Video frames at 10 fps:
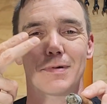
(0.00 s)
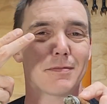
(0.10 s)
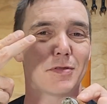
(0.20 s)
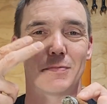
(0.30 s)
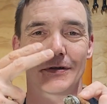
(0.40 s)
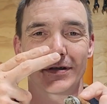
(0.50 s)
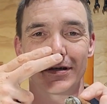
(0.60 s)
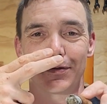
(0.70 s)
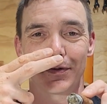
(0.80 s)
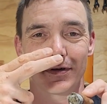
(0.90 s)
probably the Mil
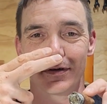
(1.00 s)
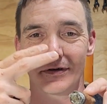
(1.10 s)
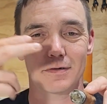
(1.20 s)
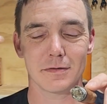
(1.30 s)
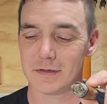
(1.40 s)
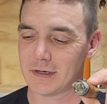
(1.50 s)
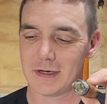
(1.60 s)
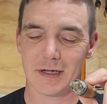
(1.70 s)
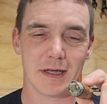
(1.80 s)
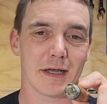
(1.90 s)
Diaz Maduro,
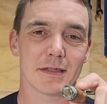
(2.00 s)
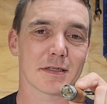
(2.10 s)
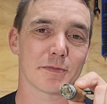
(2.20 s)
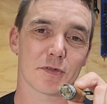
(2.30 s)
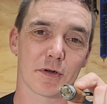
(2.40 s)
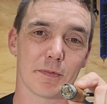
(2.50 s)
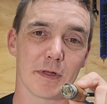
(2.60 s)
and some sort of